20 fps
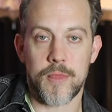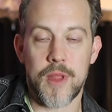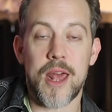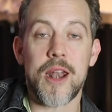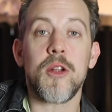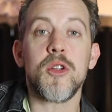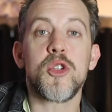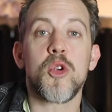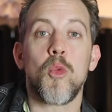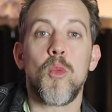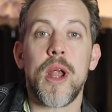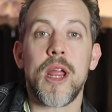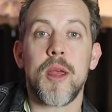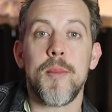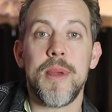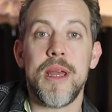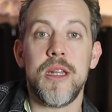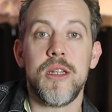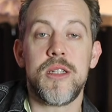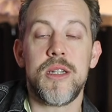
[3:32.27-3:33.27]
I'd also
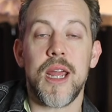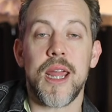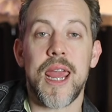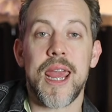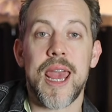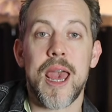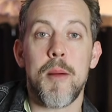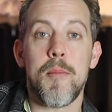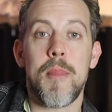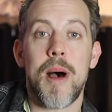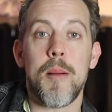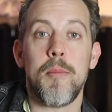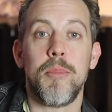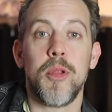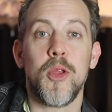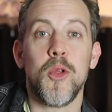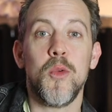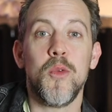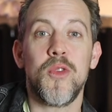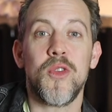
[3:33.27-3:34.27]
recommend checking out my
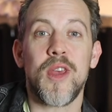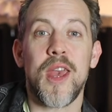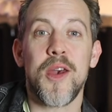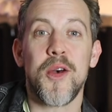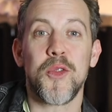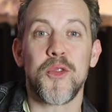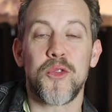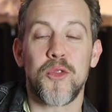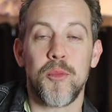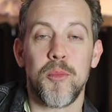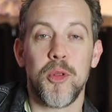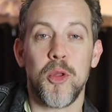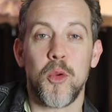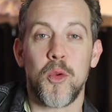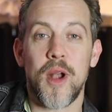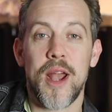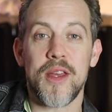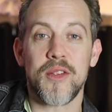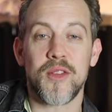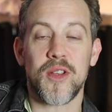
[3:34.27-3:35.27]
Blues Scales for
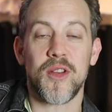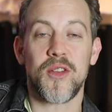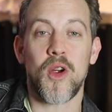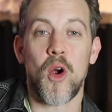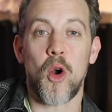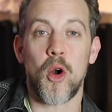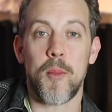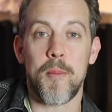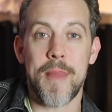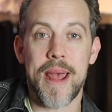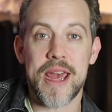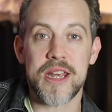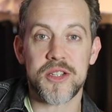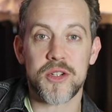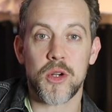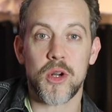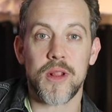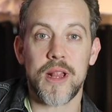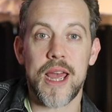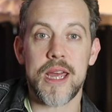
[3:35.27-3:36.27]
Bluegrass Guitar
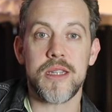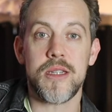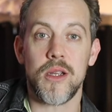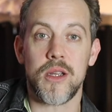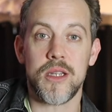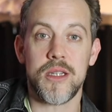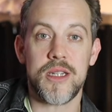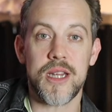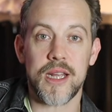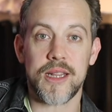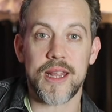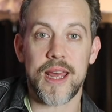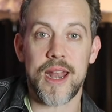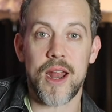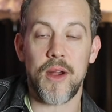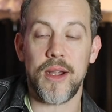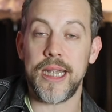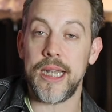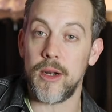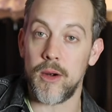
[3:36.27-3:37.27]
Masterclass. You can check that
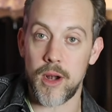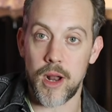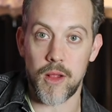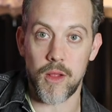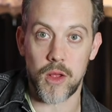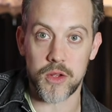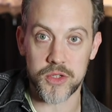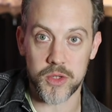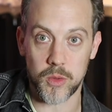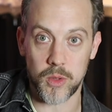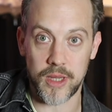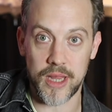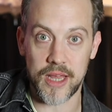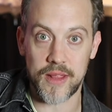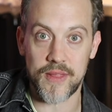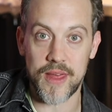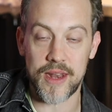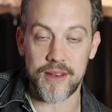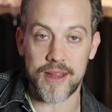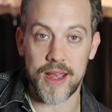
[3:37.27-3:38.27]
out here, and I'll also
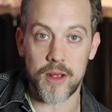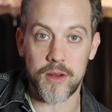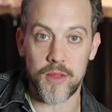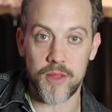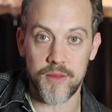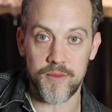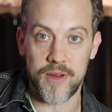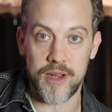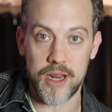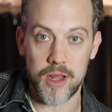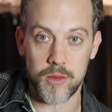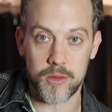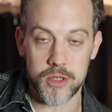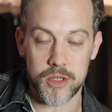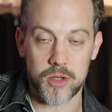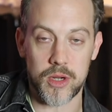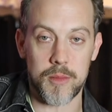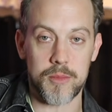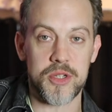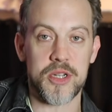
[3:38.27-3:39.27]
link that down in the video
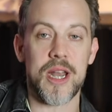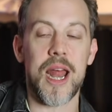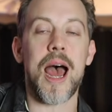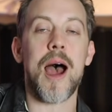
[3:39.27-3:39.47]
description.